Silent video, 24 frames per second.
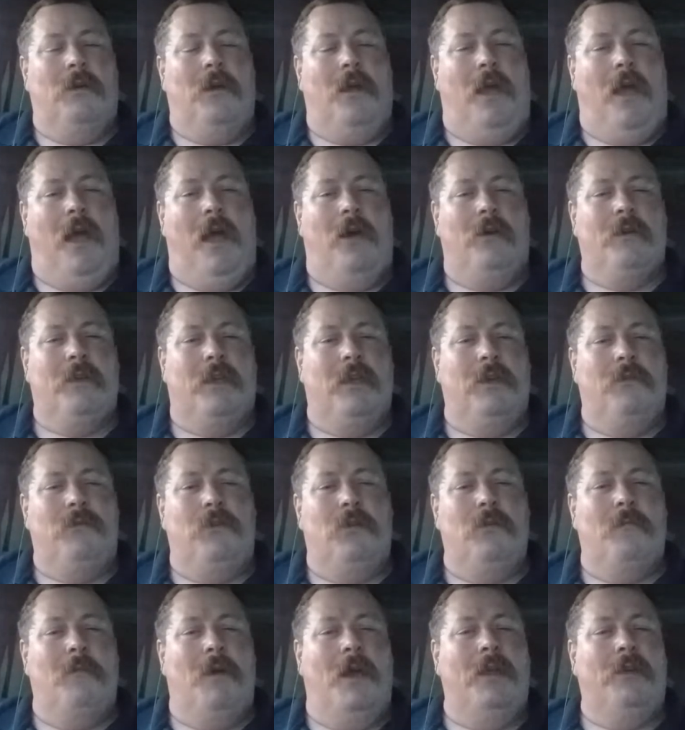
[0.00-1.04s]
I'll give
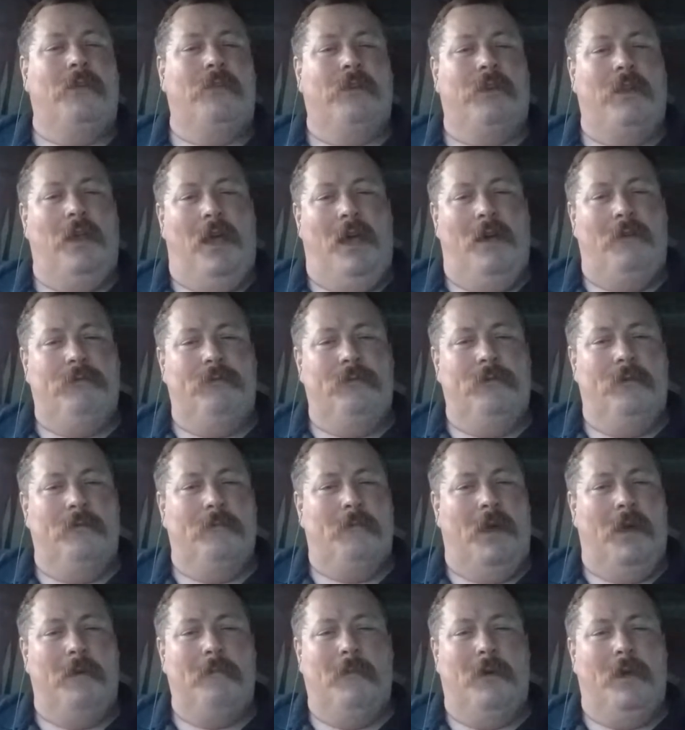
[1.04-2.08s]
you my stuff,
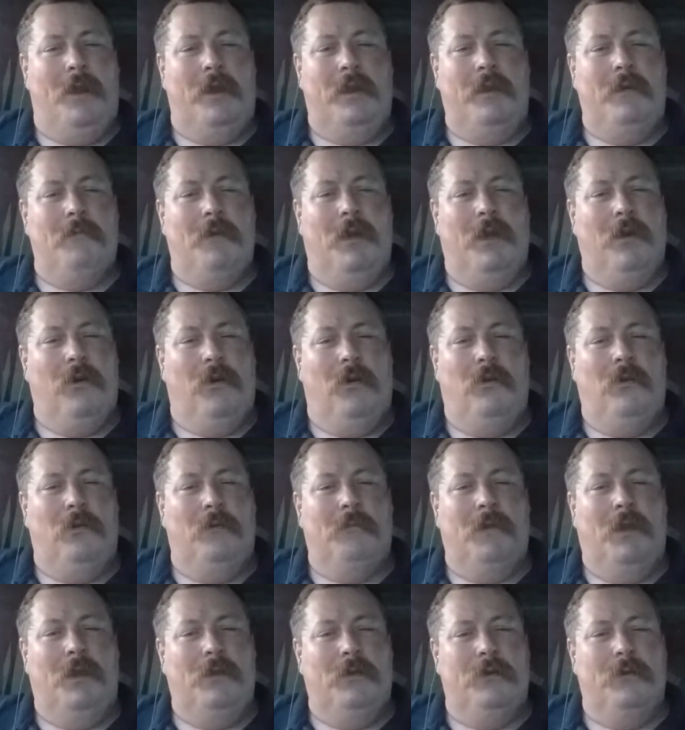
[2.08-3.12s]
my money, my gold,
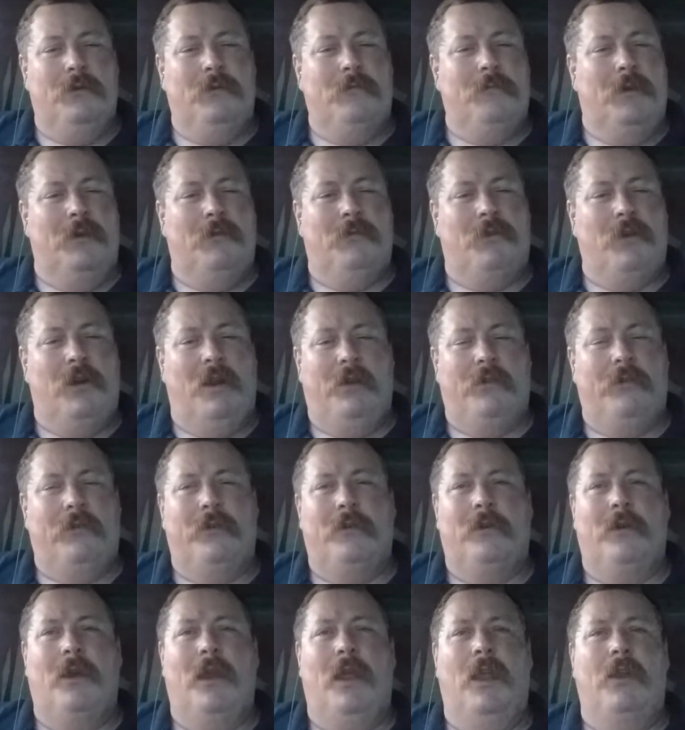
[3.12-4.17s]
my loot, my
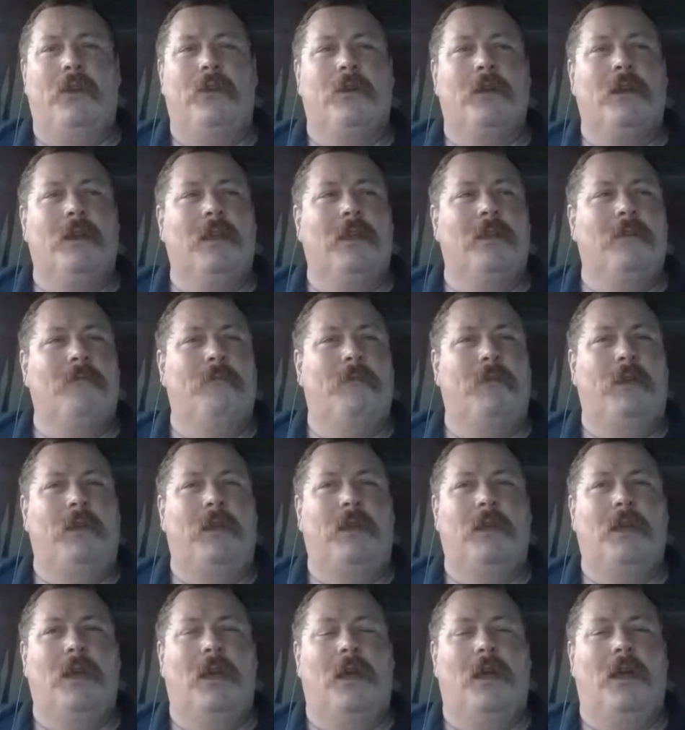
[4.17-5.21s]
treasure, and you're going to give
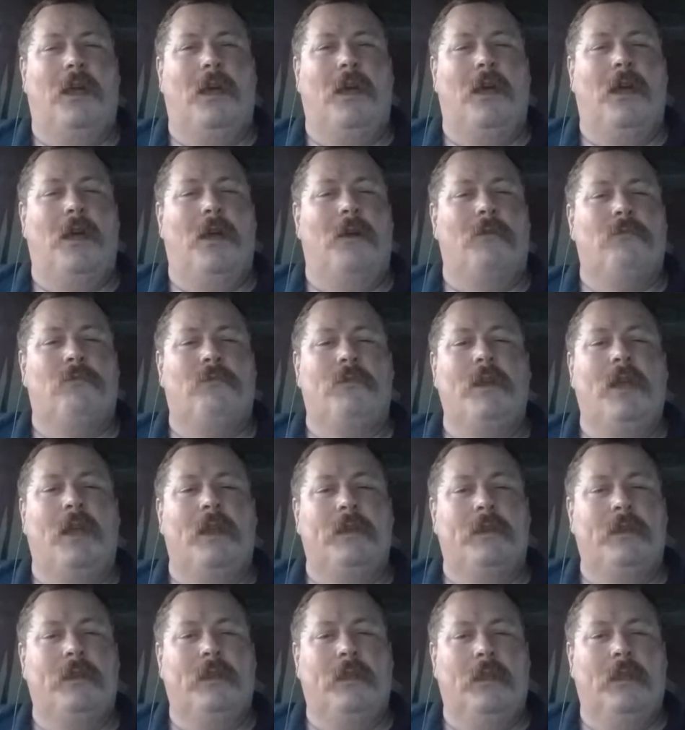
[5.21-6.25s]
me a
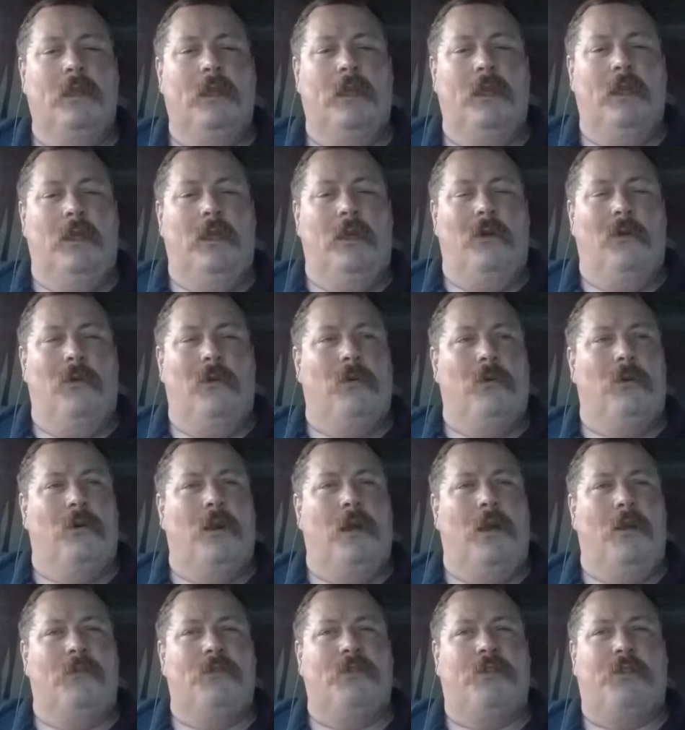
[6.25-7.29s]
writ
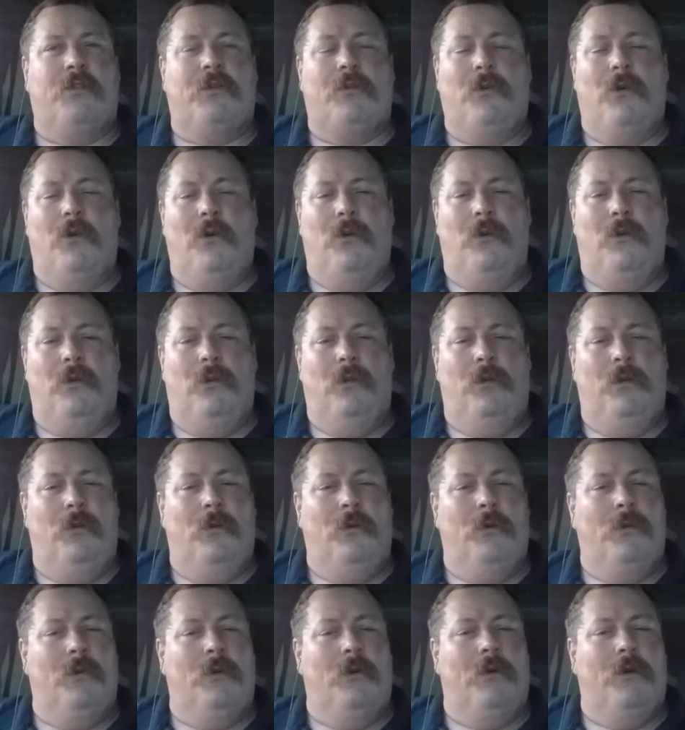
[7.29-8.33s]
or a scroll
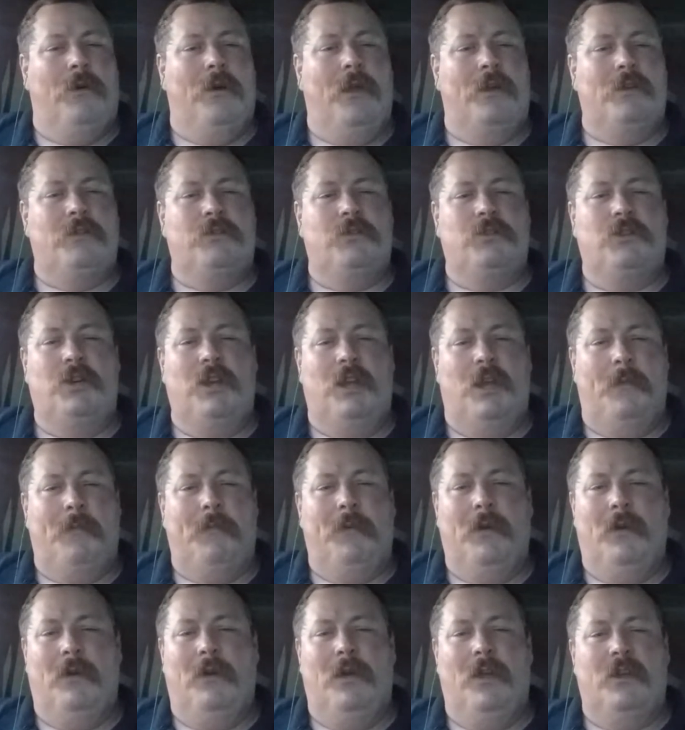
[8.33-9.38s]
or a
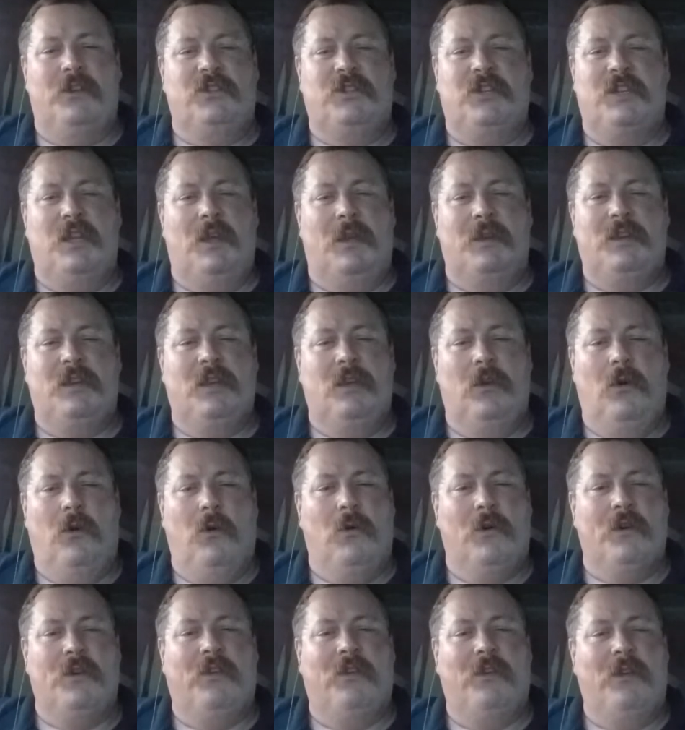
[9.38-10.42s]
chit
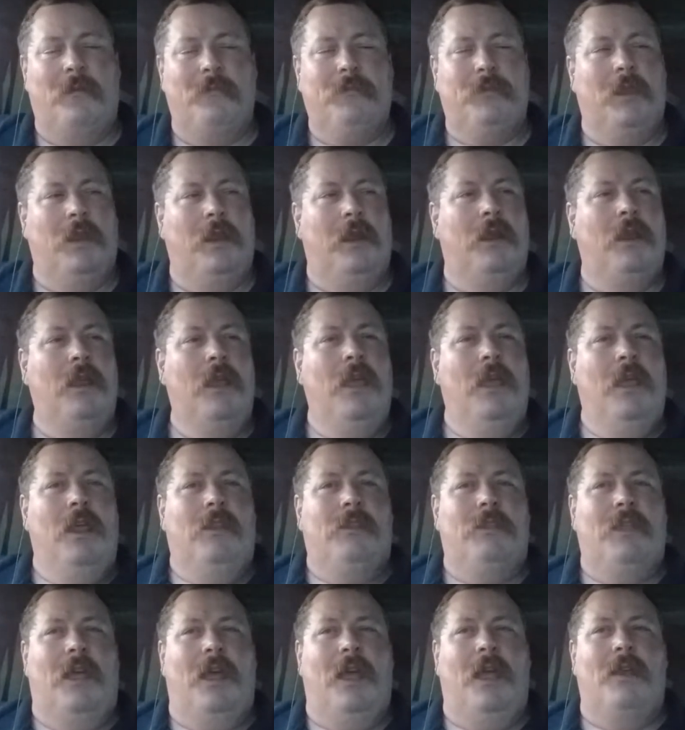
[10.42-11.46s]
or something
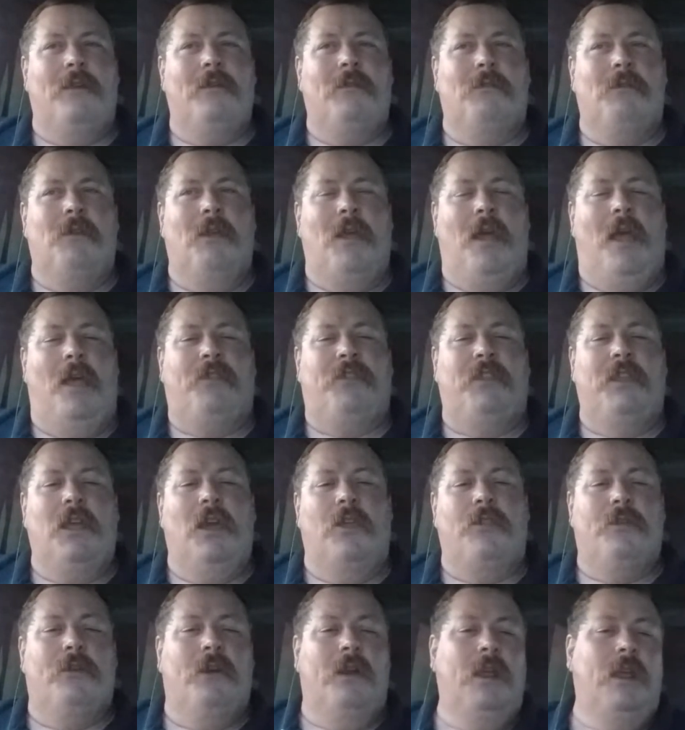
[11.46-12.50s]
that at the
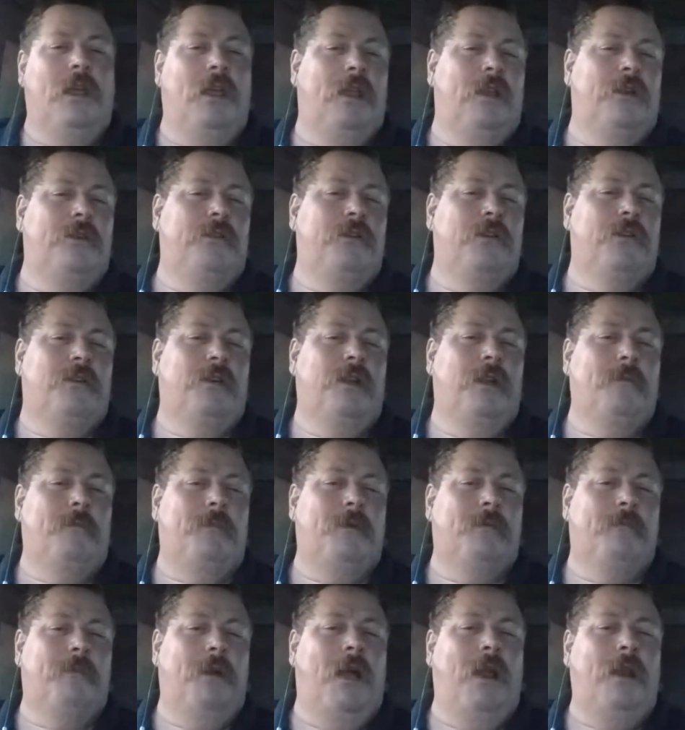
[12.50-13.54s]
other end your
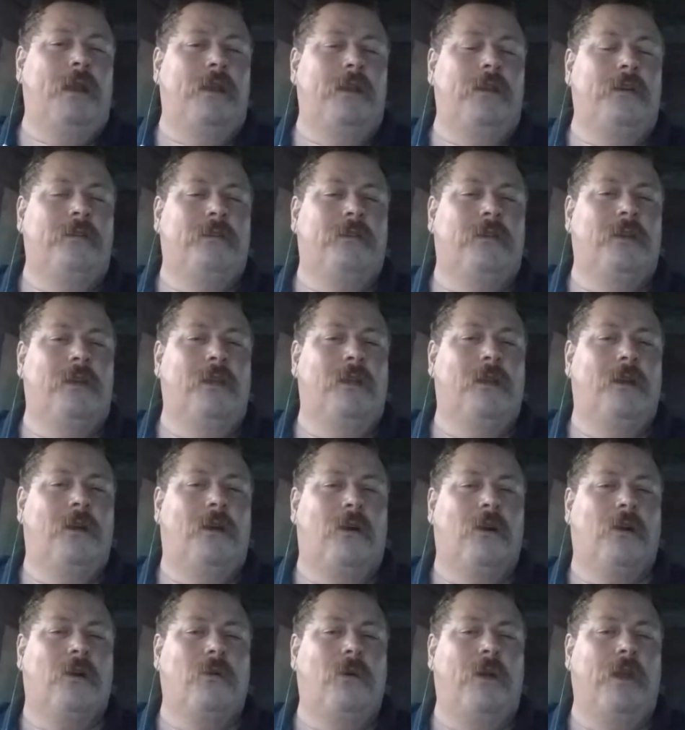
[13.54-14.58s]
Templar buddies
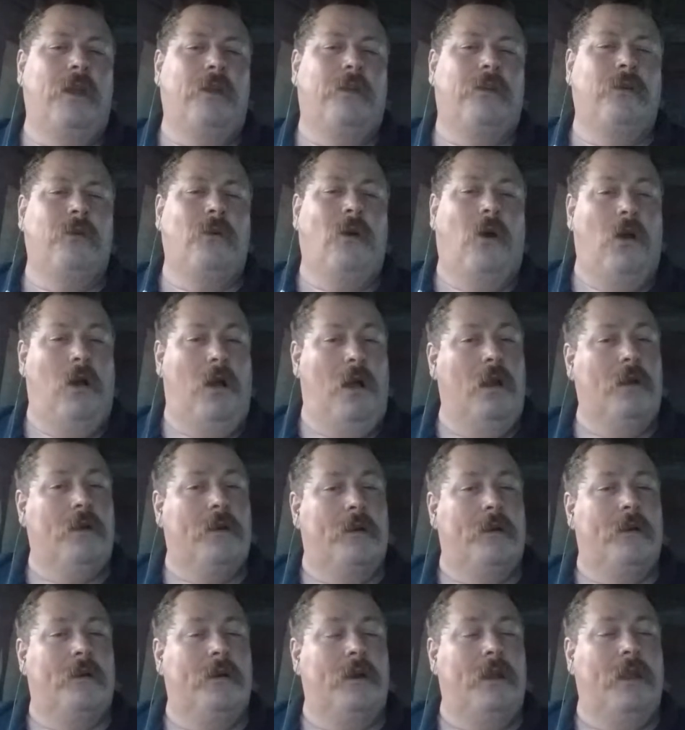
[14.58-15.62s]
are going to
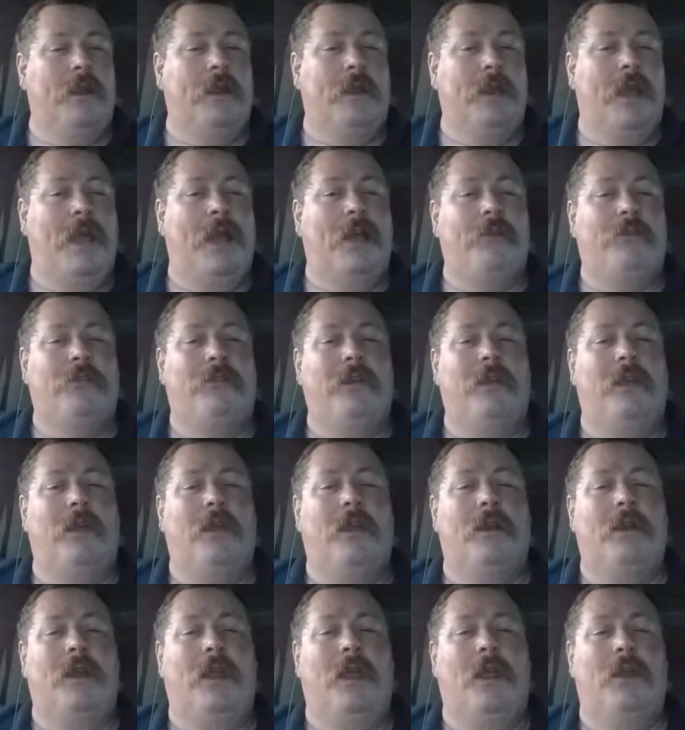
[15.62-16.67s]
honor and cash
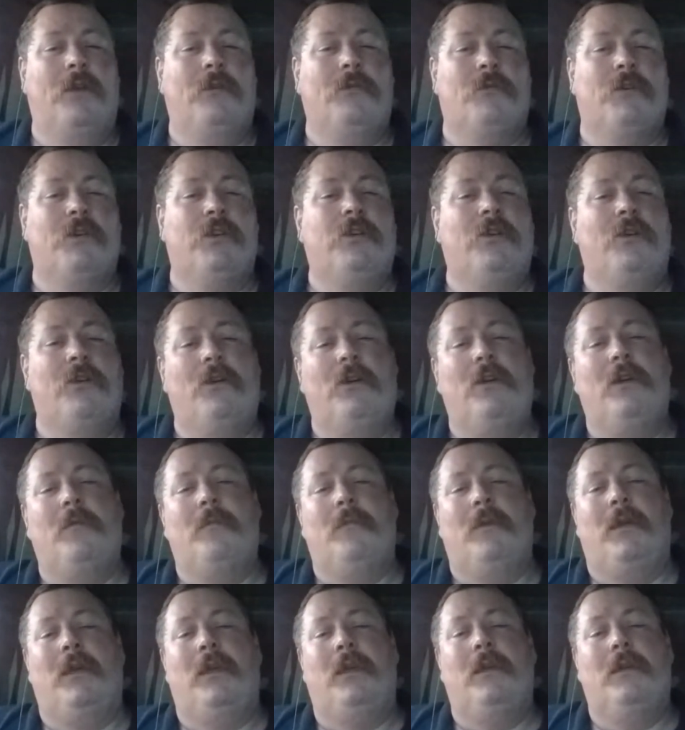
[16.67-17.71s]
in and return to
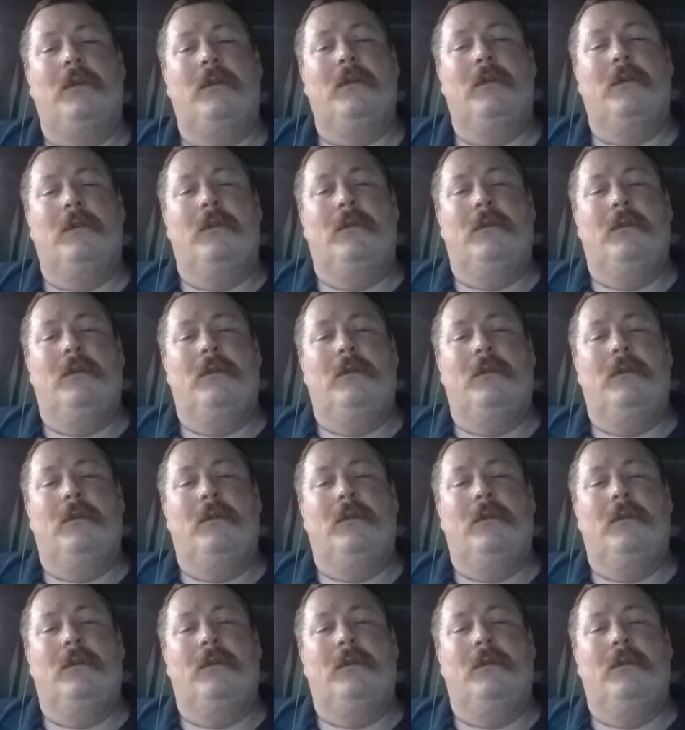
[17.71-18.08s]
me